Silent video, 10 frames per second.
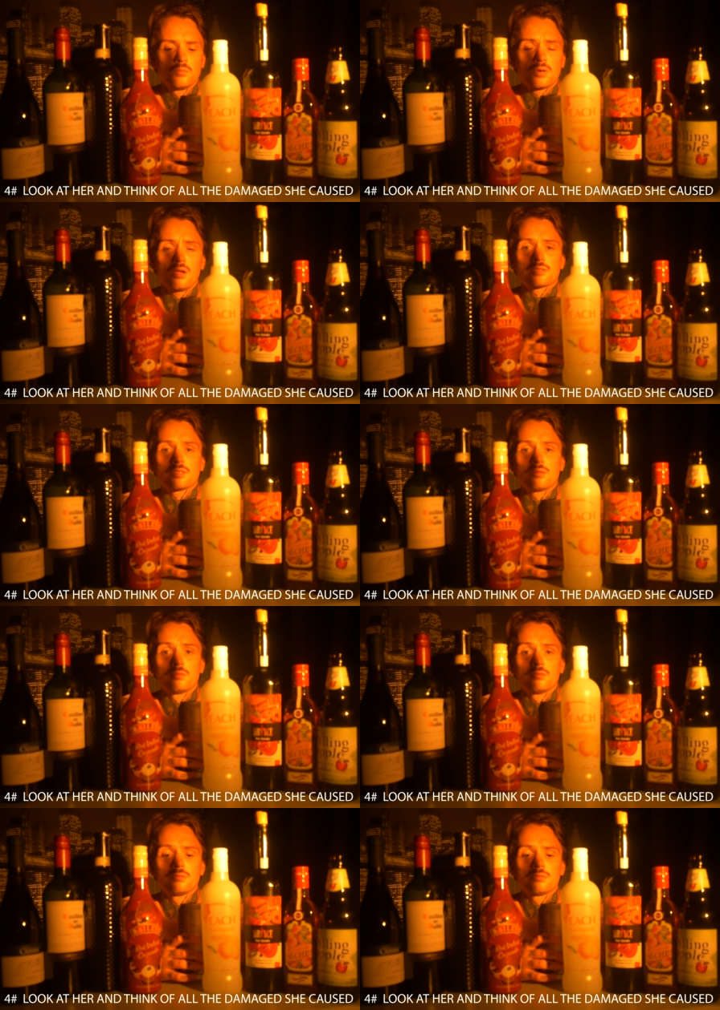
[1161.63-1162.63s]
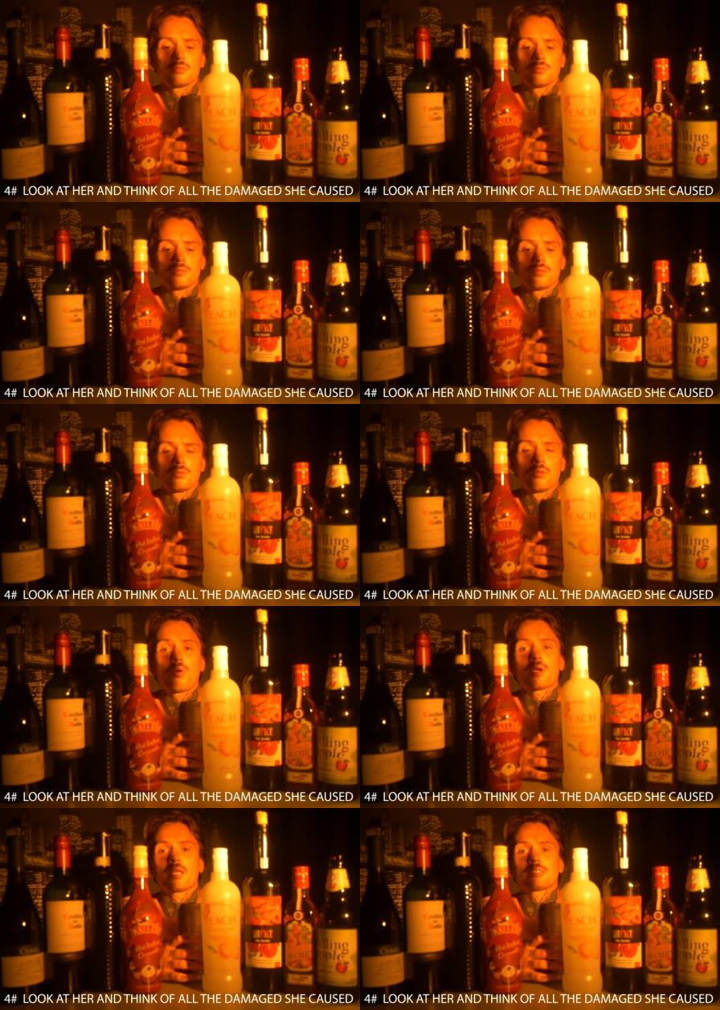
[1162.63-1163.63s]
But also,
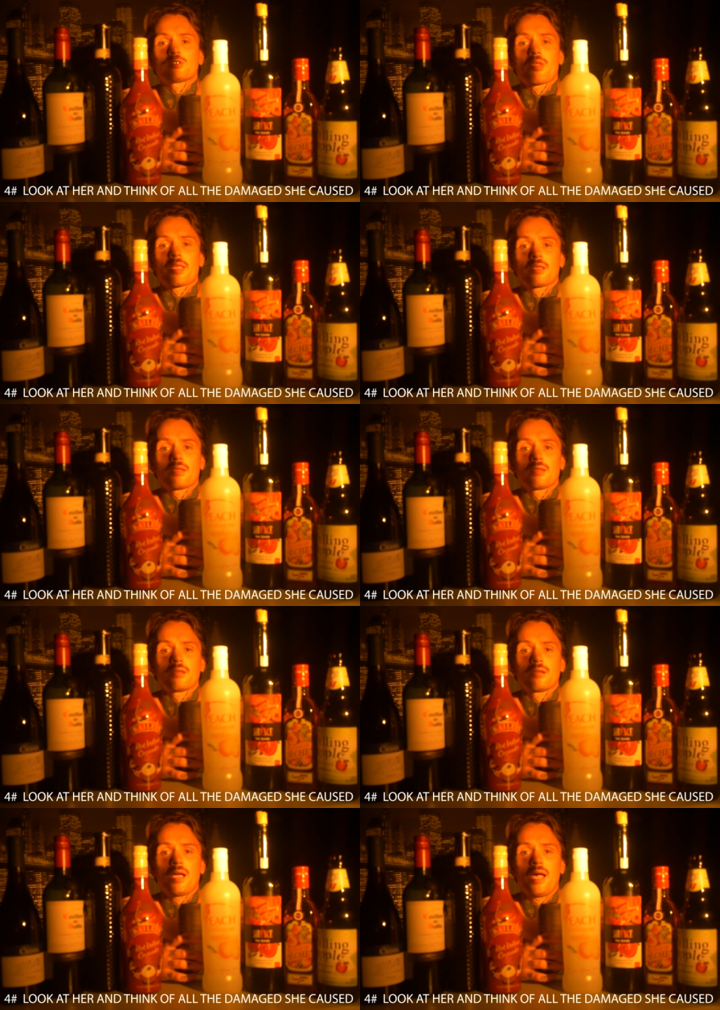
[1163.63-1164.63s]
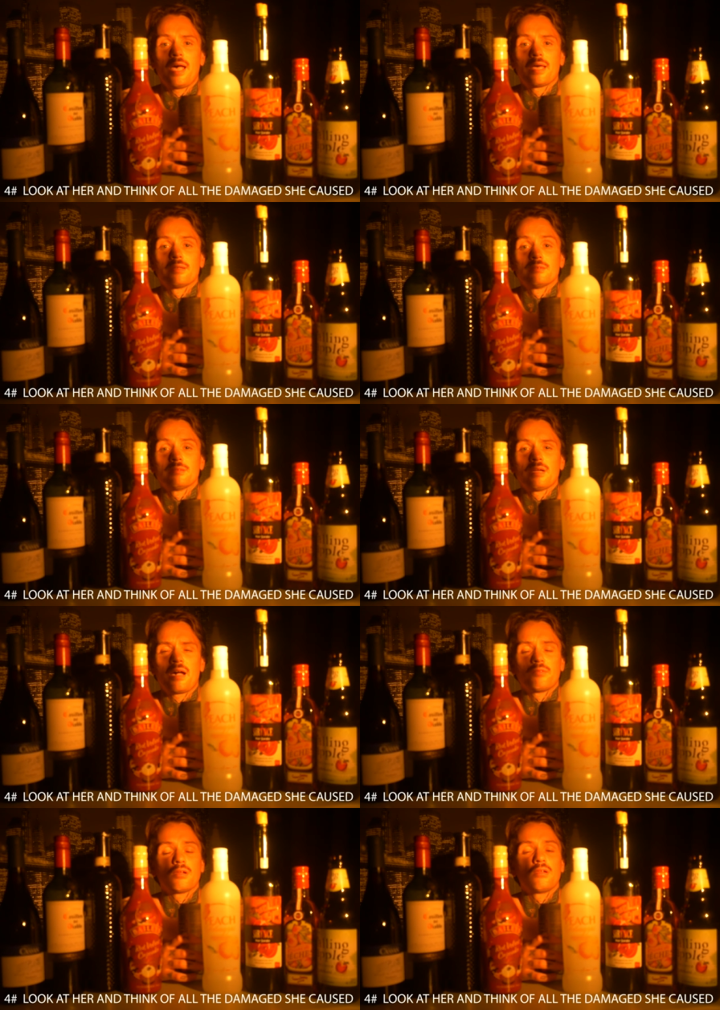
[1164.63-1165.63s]
look at that drink and
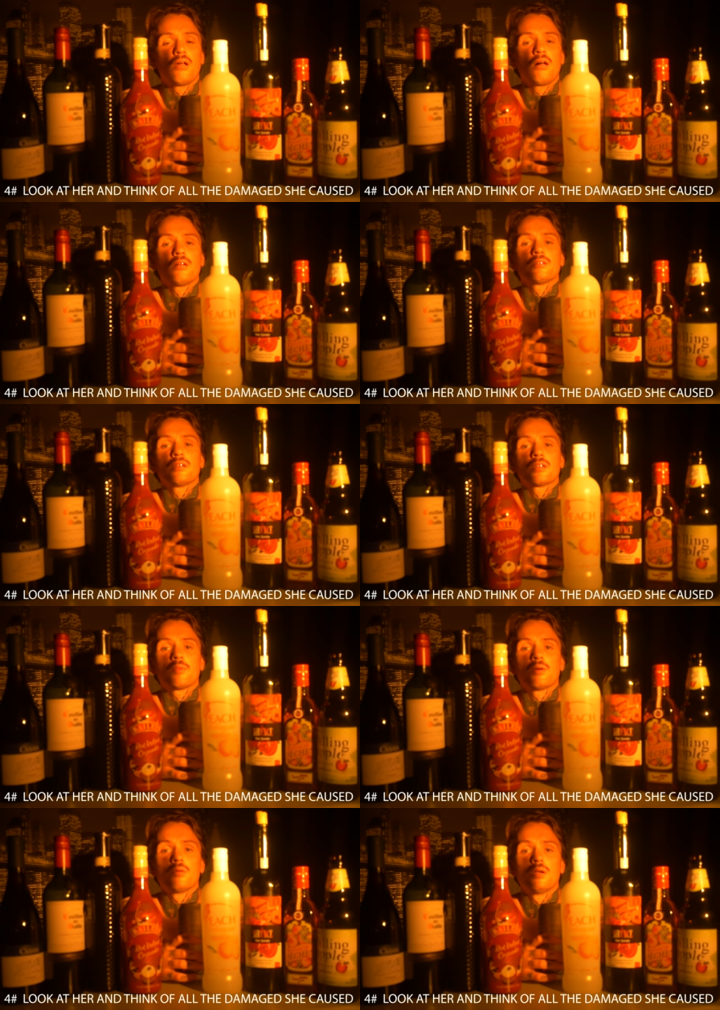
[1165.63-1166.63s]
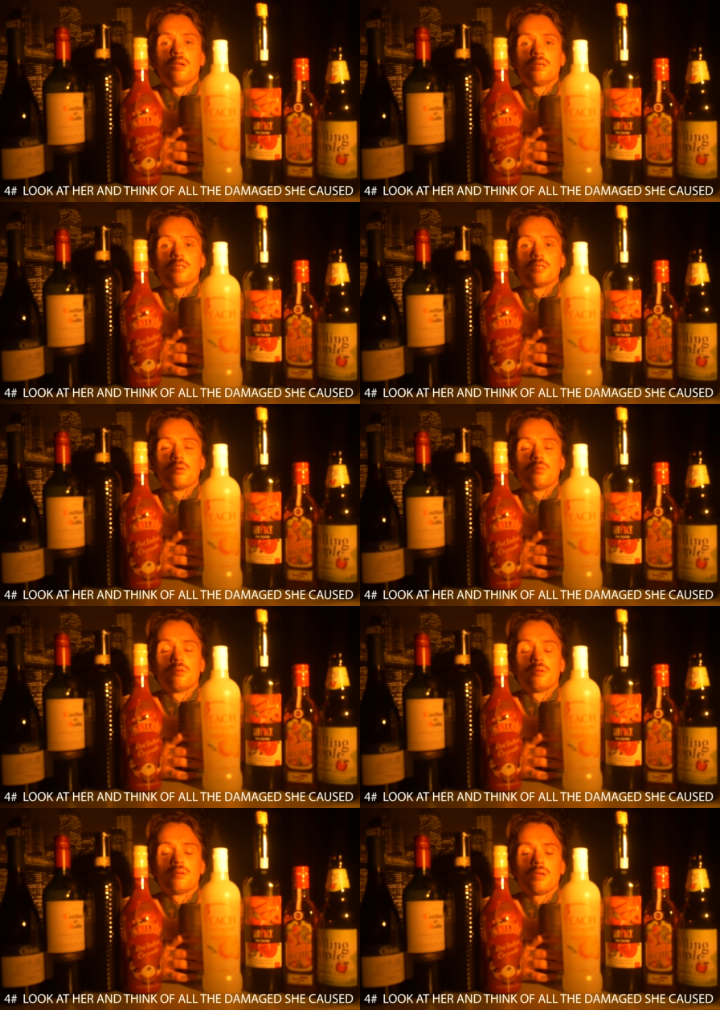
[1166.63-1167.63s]
have a long think about, you know,
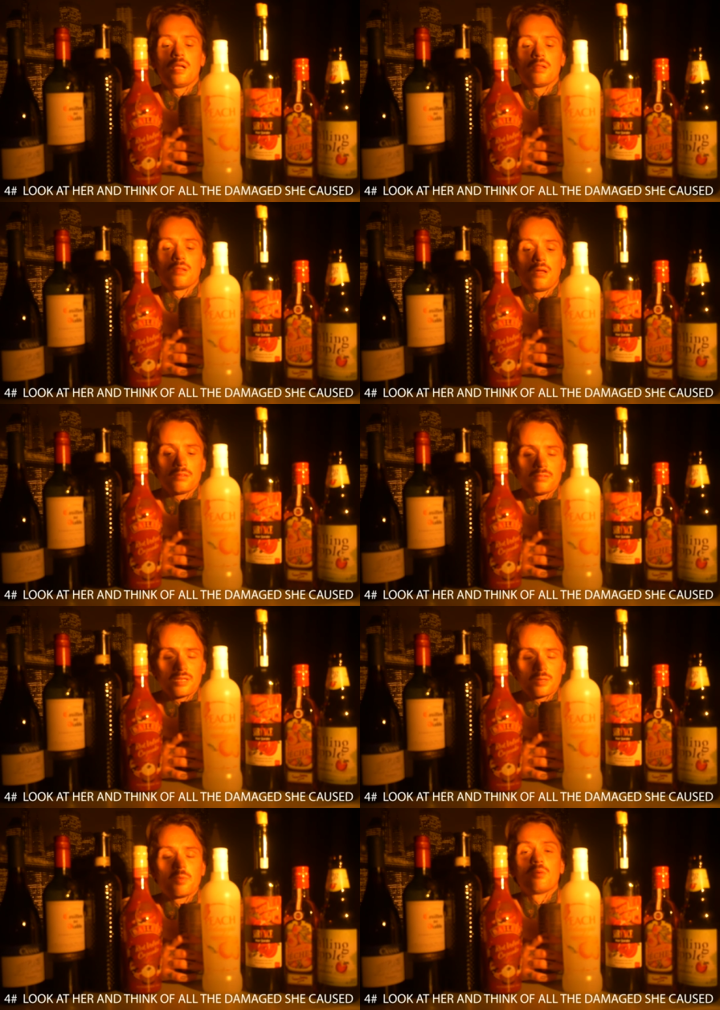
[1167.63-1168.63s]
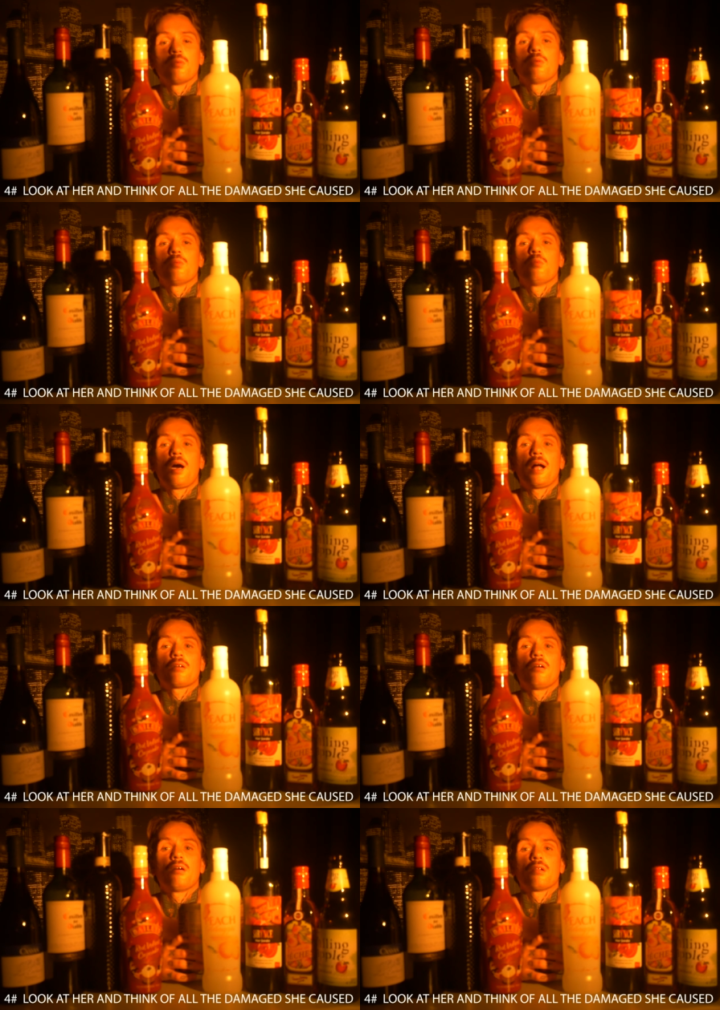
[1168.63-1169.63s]
a long think about what
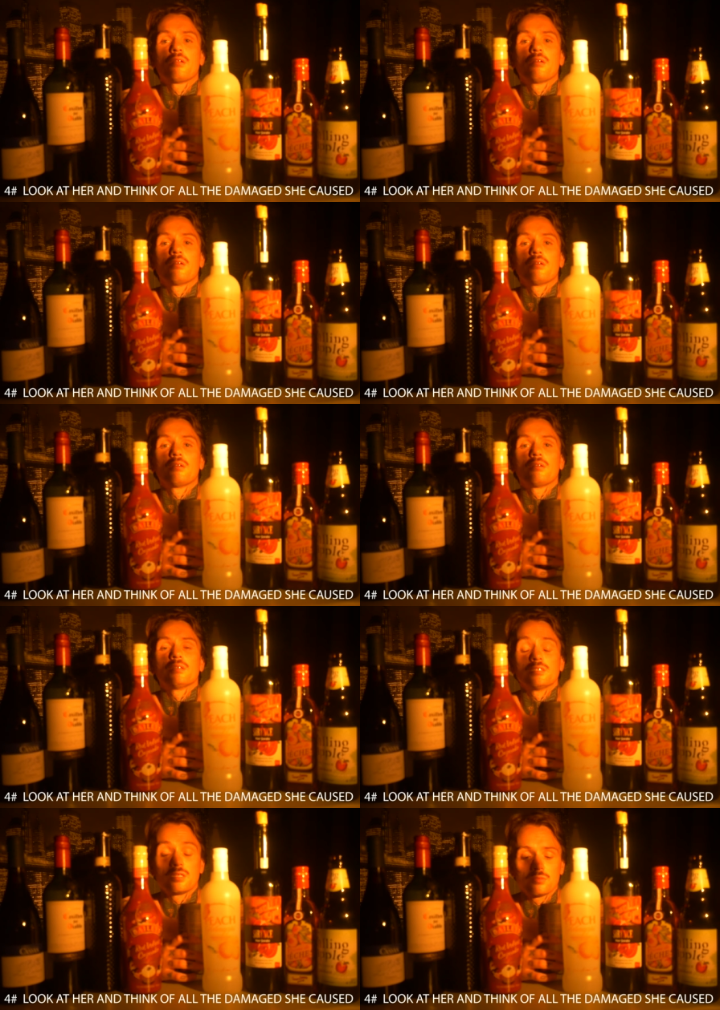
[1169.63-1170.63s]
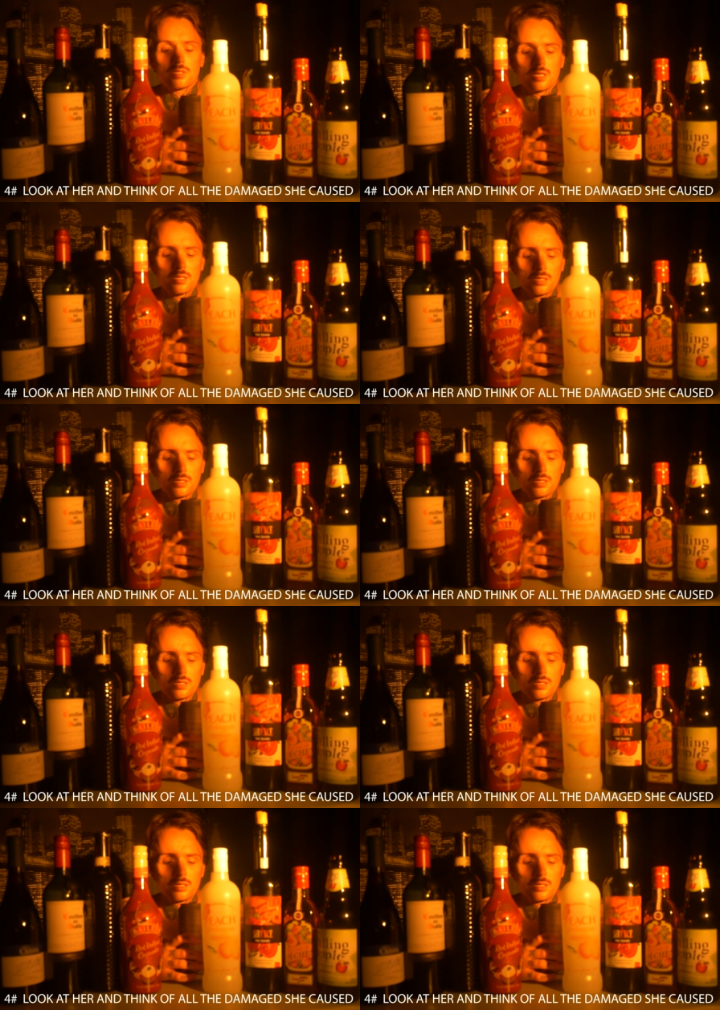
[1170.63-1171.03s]
alcohol is doing to you,